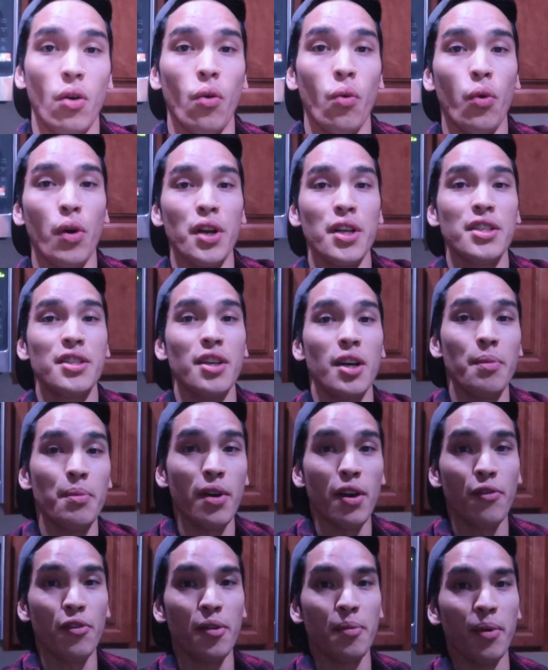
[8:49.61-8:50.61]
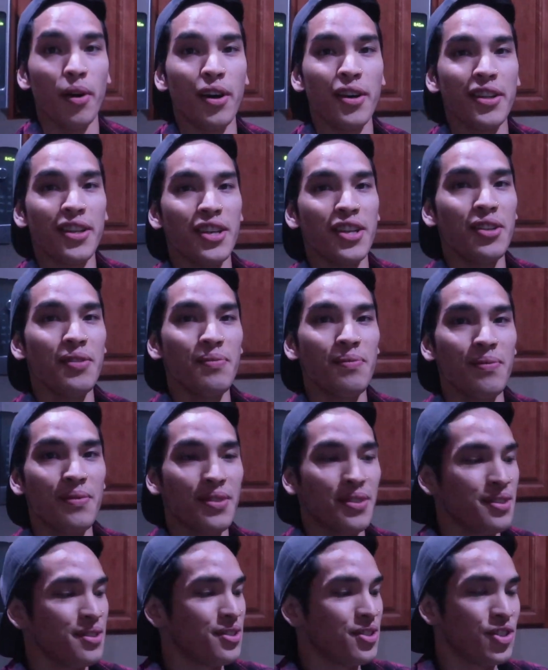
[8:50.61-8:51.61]
What is up, everybody?
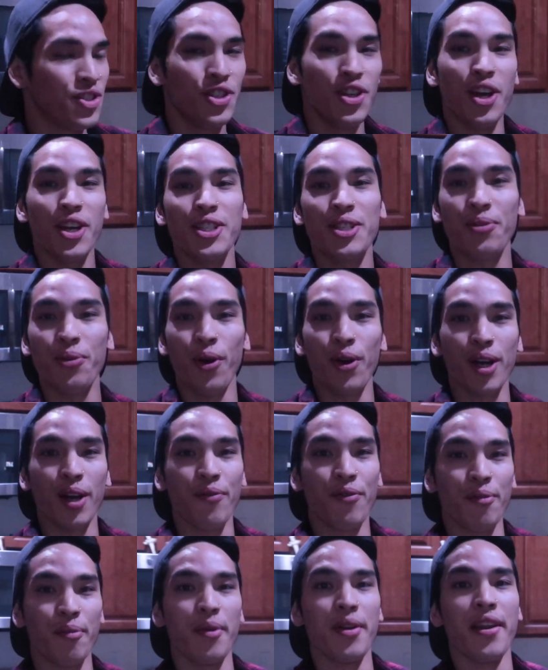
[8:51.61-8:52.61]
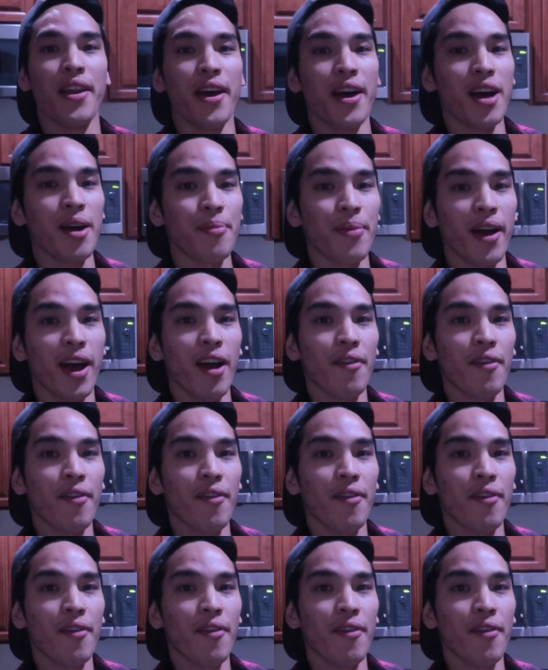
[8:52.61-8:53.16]
Just woke up from a nap.